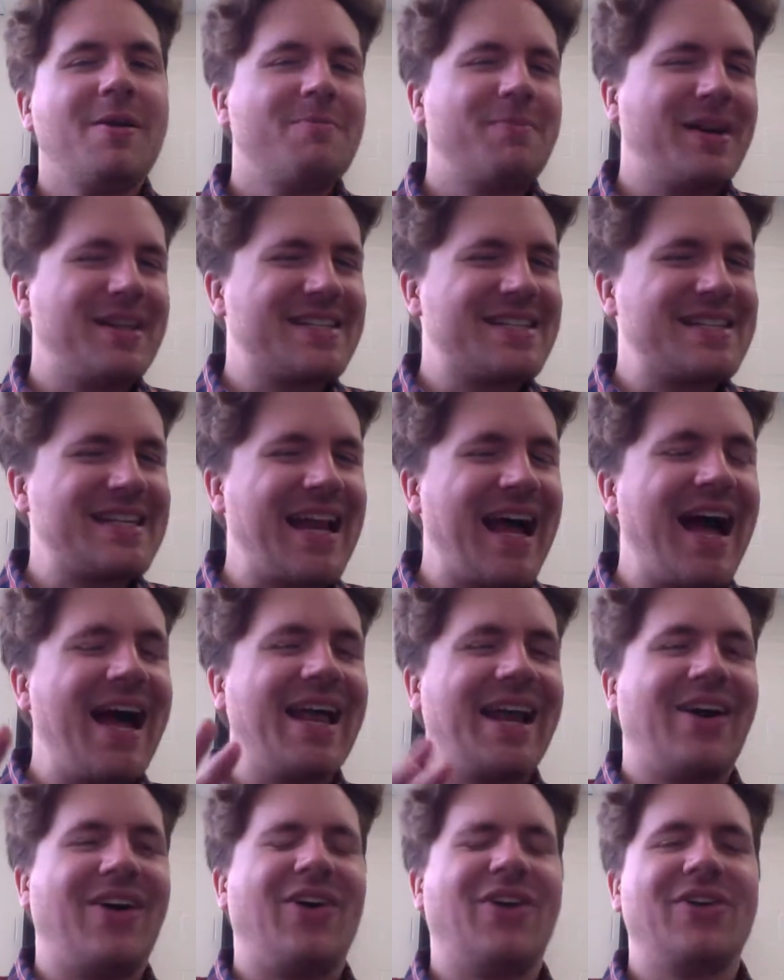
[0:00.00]
But it's
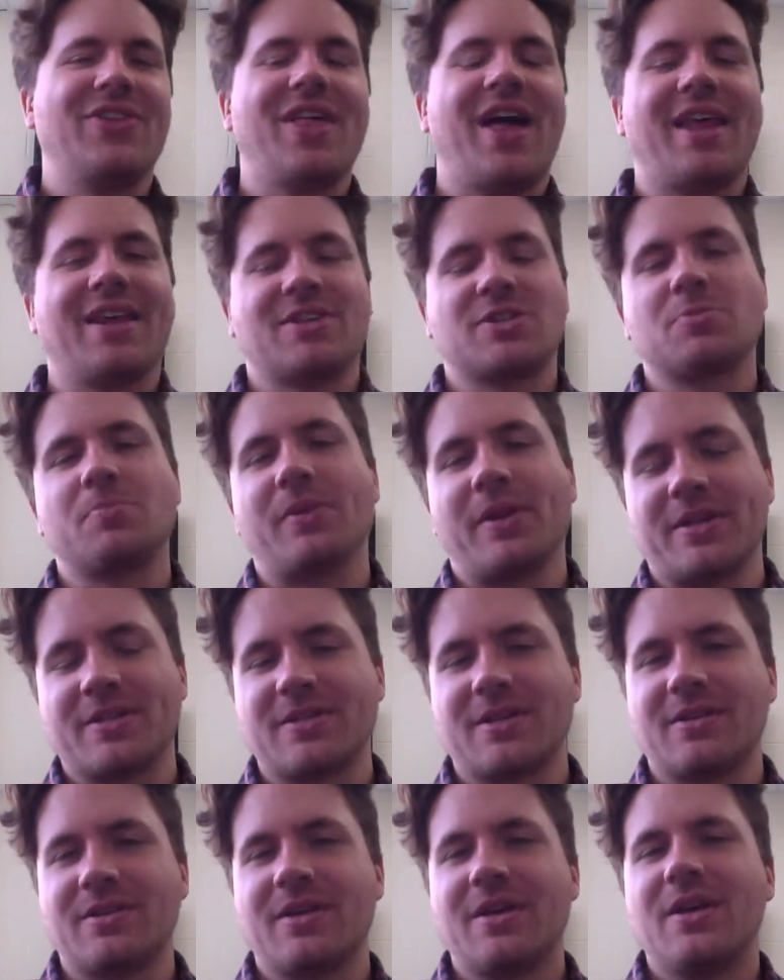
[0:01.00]
not all that
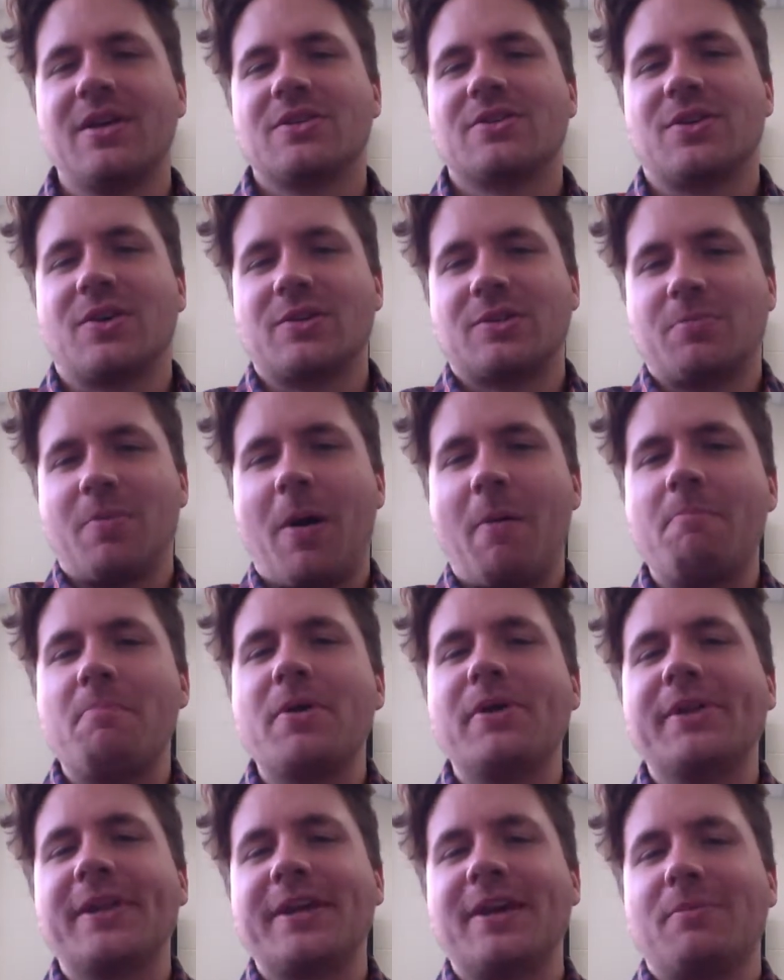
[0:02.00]
explicit. So it's about
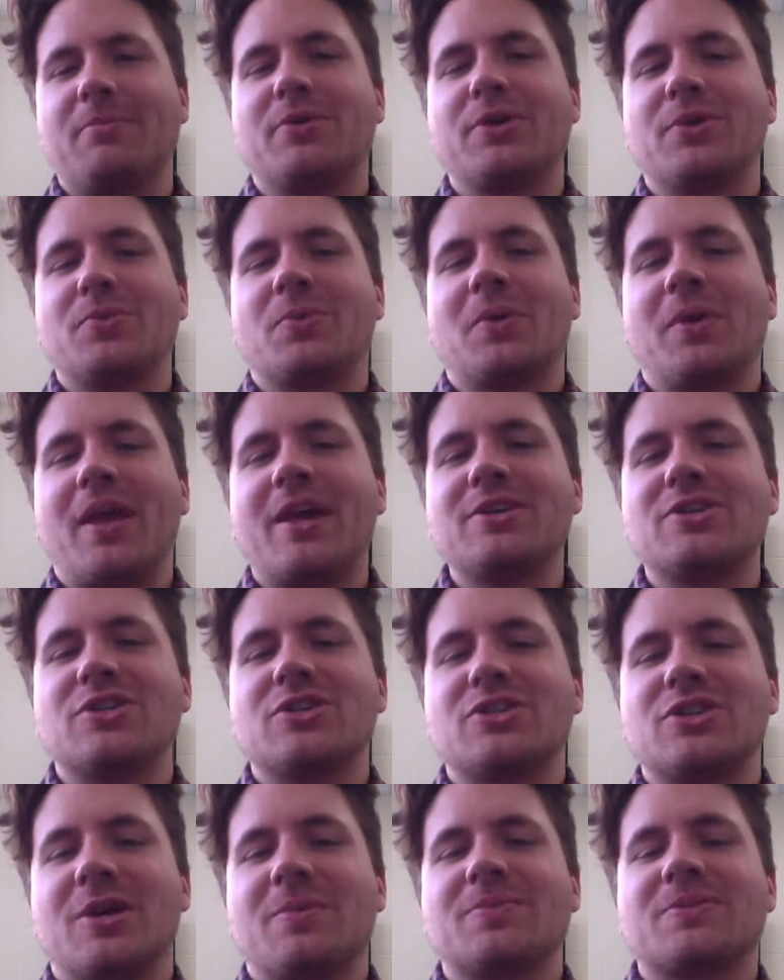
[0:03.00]
building up good
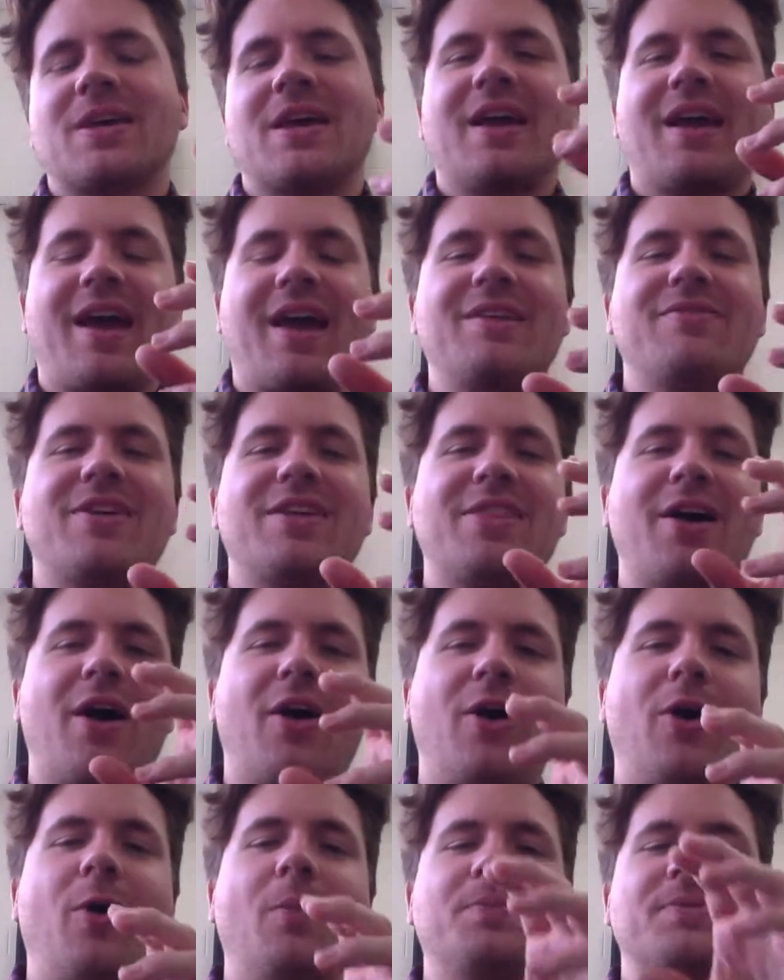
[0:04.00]
relationships kind of in the
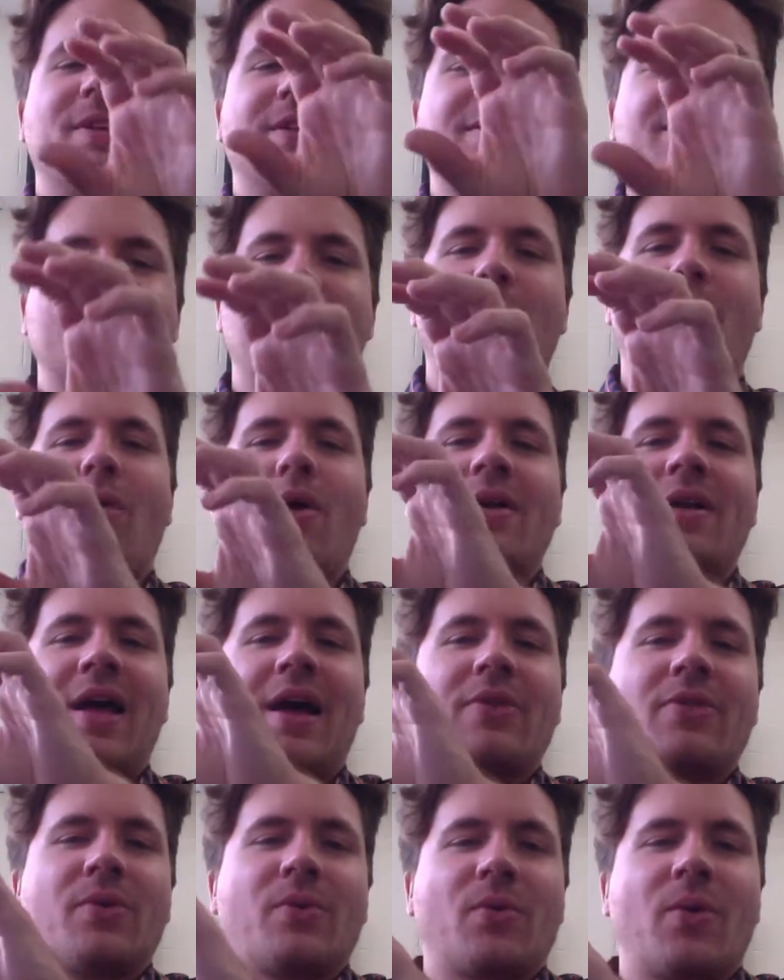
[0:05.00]
hopes that somewhere
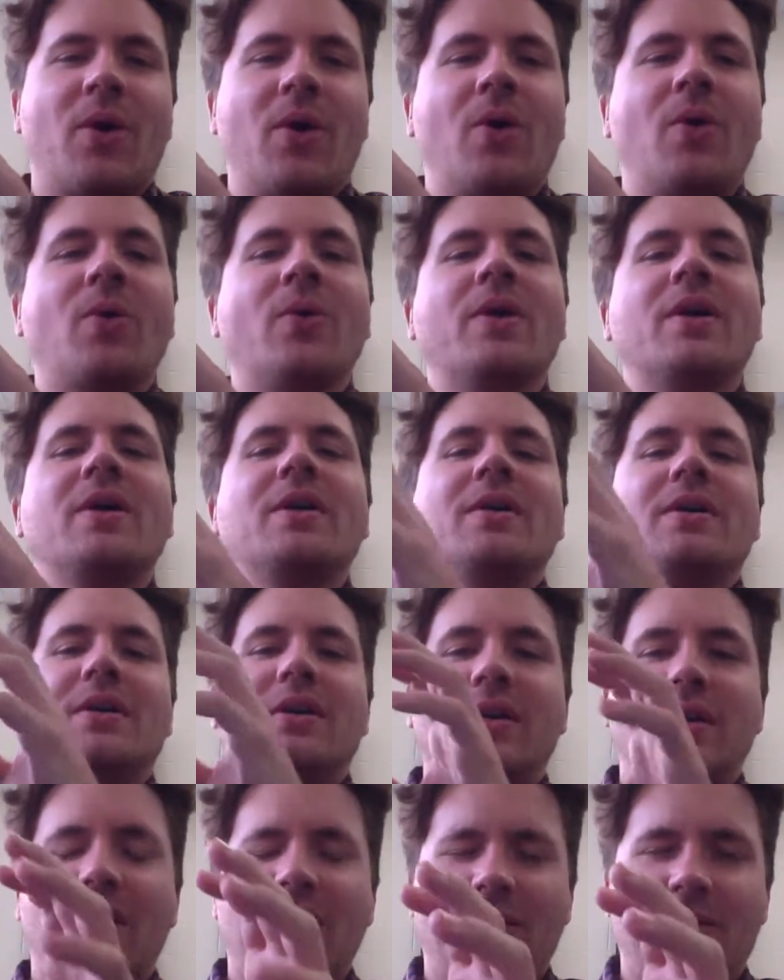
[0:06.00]
down the road,
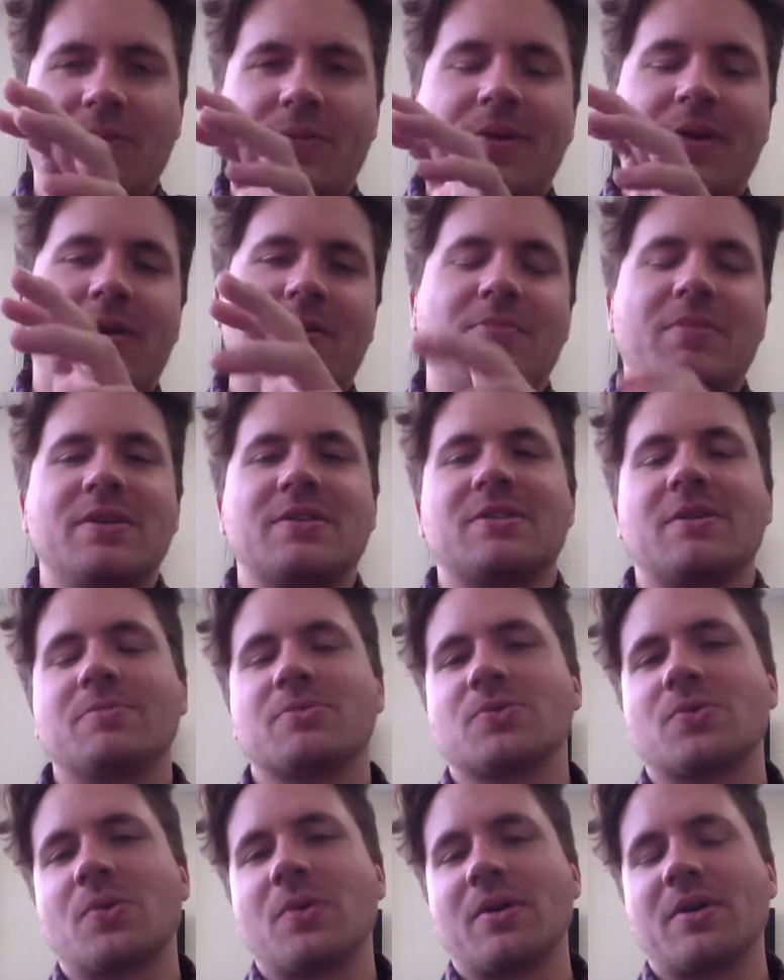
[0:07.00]
you know, there can be some
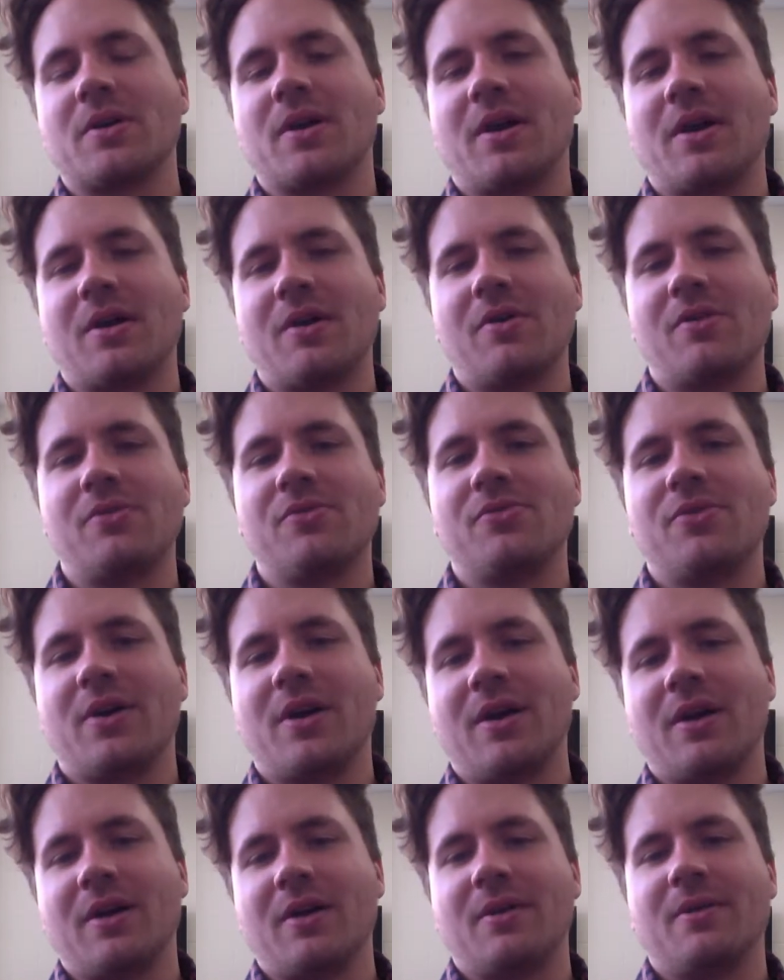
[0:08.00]
sort
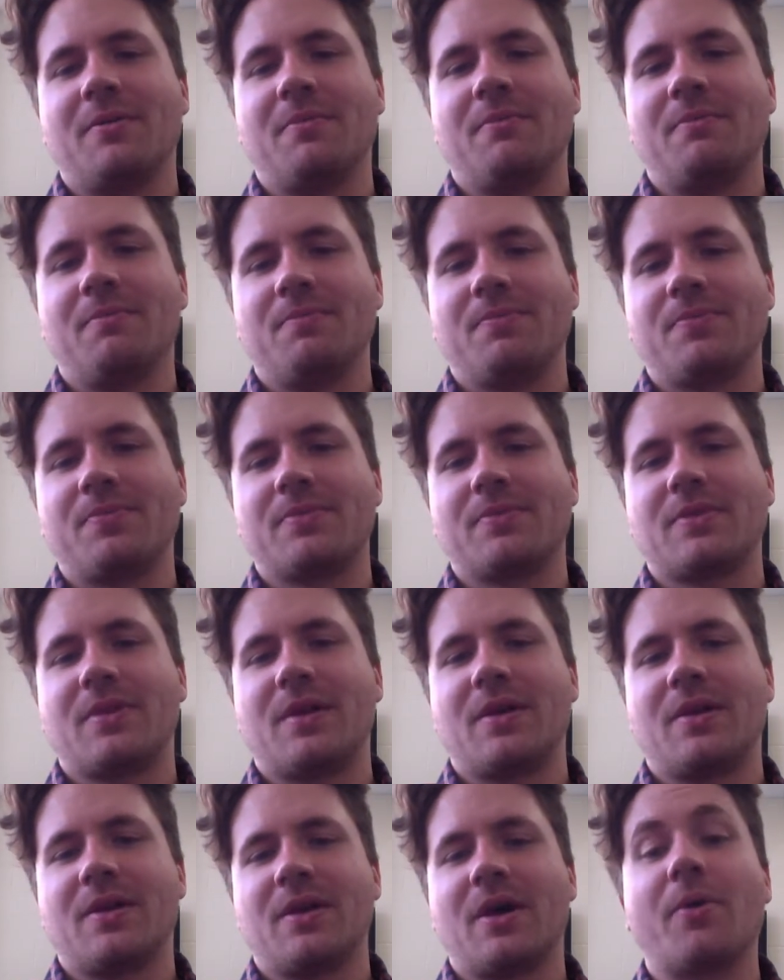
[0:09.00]
of
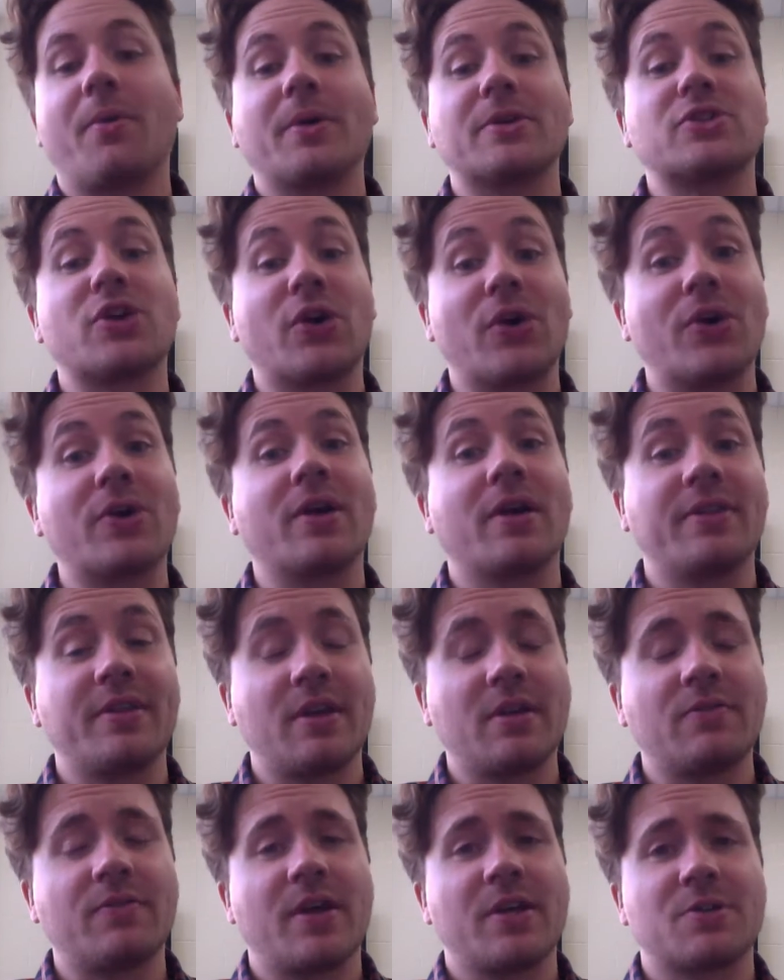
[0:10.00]
a return on the
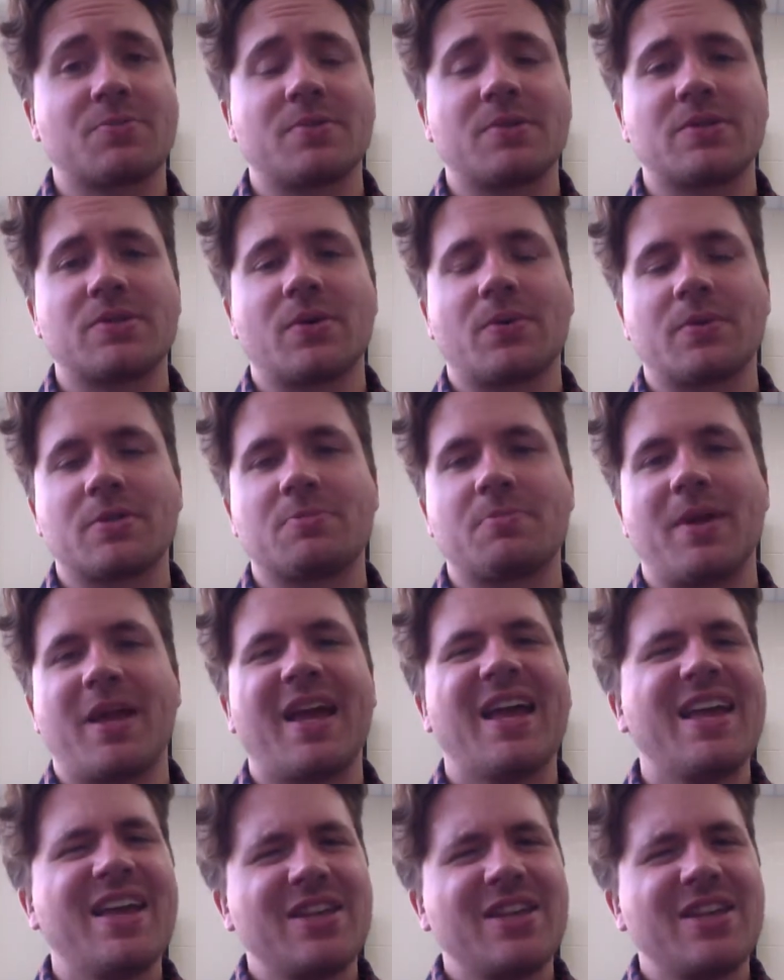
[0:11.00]
investment, so to speak.